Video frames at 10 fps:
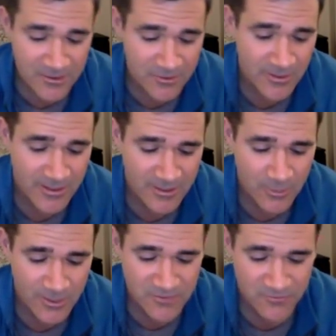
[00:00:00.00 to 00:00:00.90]
Had a
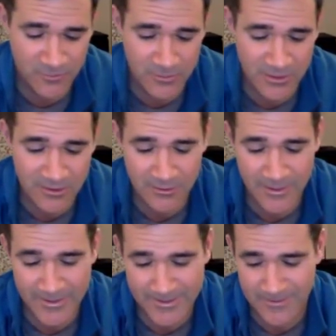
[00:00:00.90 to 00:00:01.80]
question from
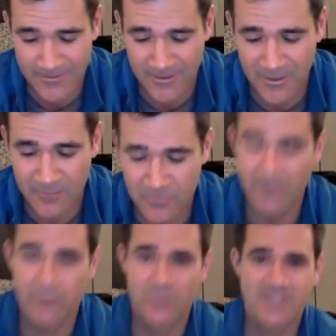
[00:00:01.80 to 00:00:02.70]
Glenn.
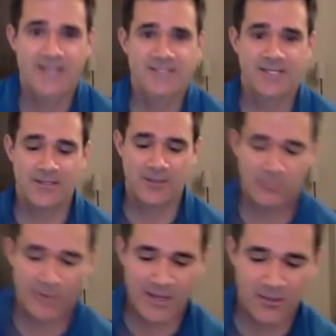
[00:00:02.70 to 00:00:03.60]
Glenn was asking
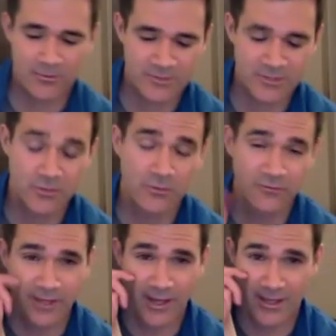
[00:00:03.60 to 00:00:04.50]
about two
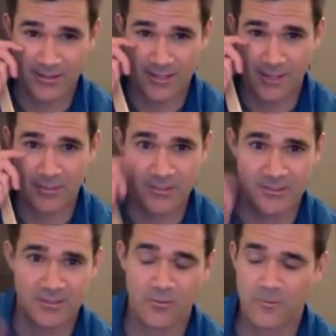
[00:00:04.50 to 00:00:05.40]
of the hot topics.
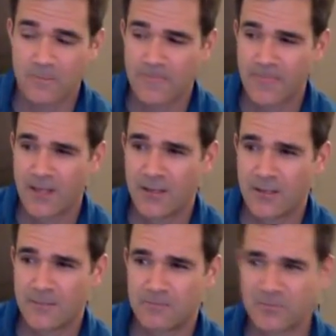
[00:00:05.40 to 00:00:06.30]
So,
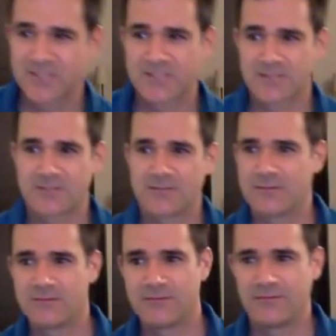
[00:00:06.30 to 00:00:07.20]

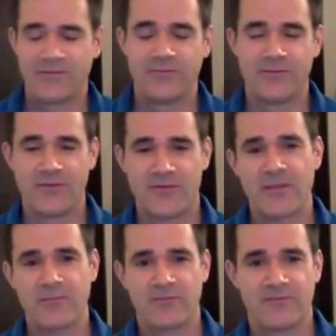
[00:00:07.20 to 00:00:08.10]
the
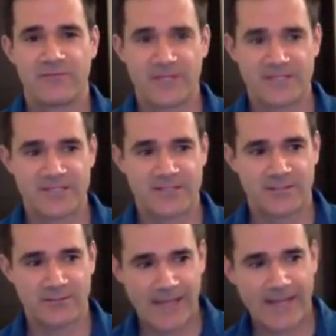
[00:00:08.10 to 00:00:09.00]
theme of this
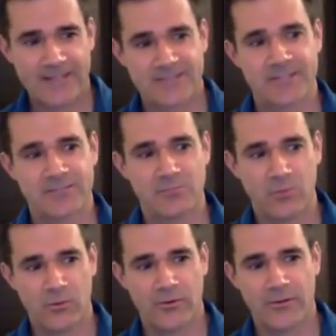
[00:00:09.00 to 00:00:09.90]
class is
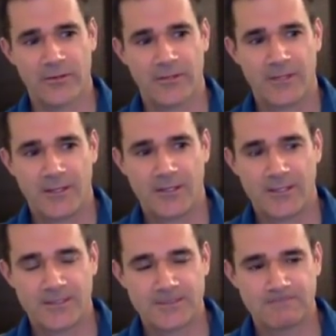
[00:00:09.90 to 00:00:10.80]
more
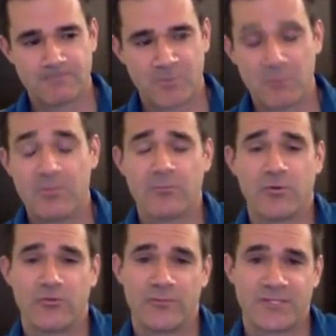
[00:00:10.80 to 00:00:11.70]
the big
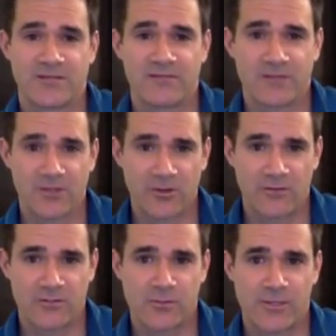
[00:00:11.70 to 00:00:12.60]
movements of the
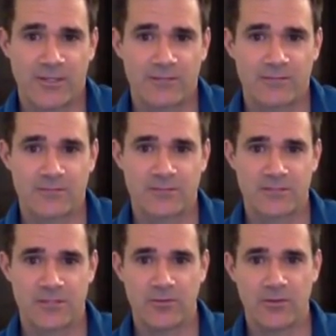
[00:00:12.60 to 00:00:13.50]
golf swing.
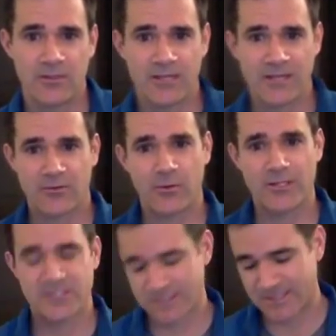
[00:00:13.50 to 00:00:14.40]
So, a lot of the
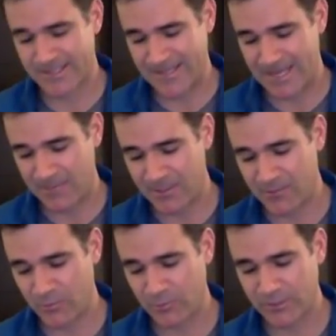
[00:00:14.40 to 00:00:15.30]
questions that came
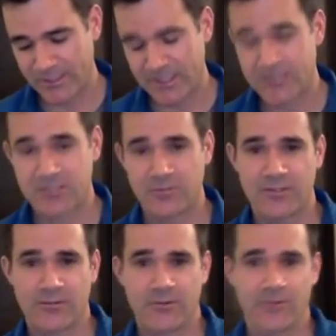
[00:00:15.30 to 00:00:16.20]
in were relating to
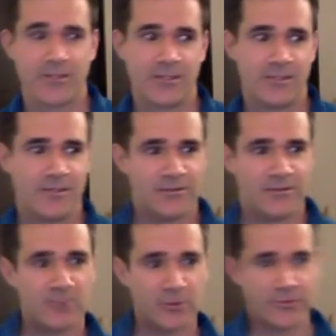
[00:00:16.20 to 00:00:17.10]
either
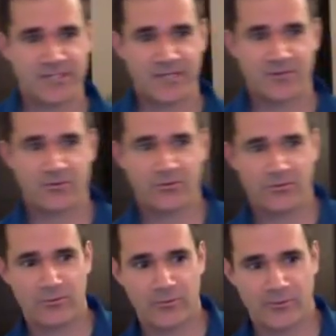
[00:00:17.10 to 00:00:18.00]
the
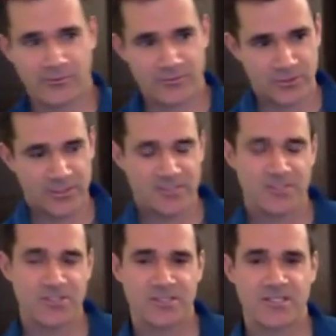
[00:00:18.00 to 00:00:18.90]
motorcycle or
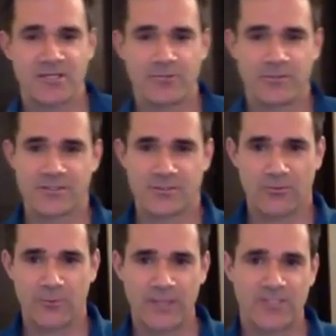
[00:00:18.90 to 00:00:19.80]
transition sequence
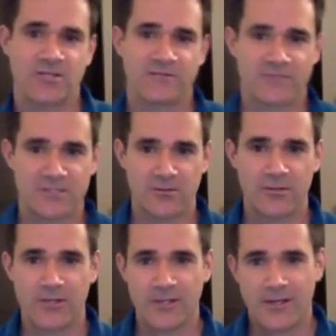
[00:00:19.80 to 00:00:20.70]
or weight shift. So
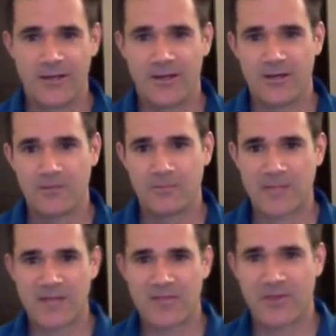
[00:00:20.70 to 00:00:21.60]

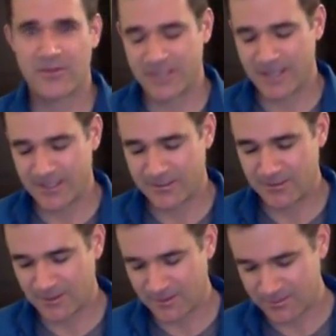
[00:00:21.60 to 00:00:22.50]
I thought that I'd
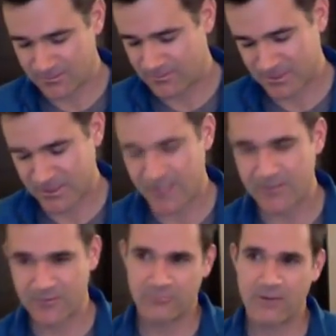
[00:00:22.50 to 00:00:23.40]
just kind
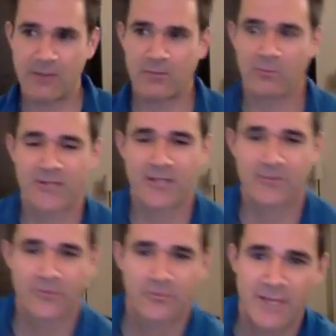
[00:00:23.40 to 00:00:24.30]
of wrap them all
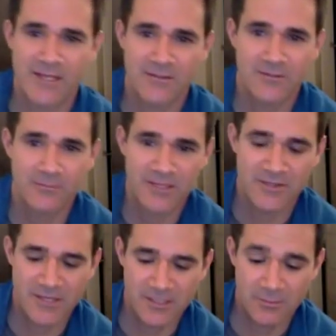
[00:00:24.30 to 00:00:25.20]
together and make the
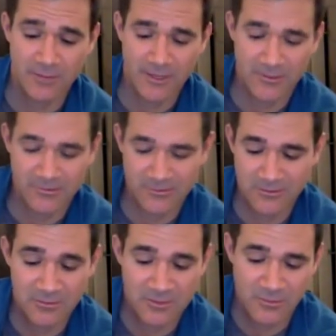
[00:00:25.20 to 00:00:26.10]
big theme about
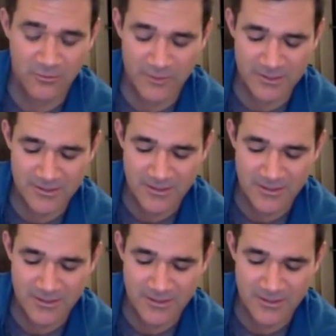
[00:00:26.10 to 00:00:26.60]
the big movements.